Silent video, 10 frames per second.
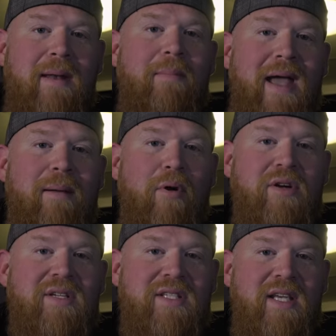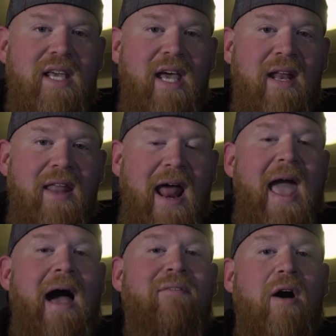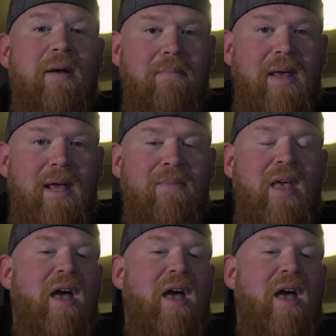in my emergency kit that I have on me